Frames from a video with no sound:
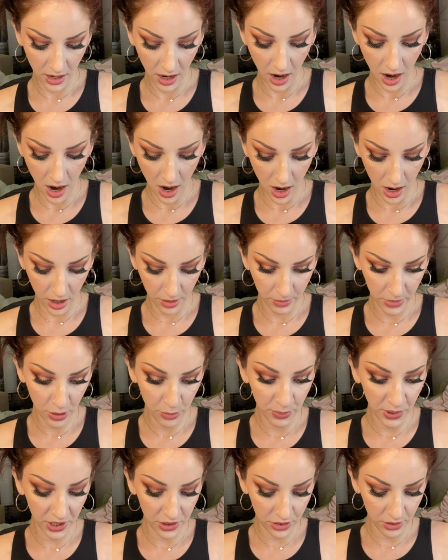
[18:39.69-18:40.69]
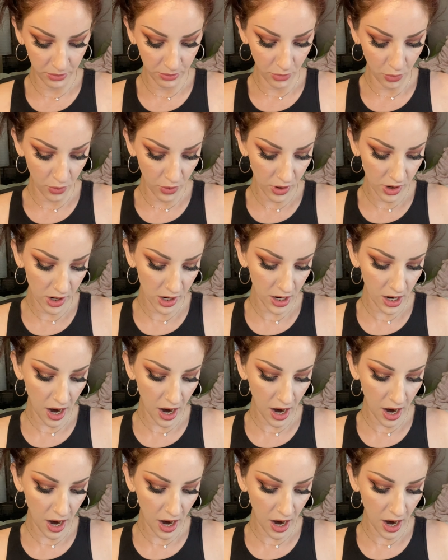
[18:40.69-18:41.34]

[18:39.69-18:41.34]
But the more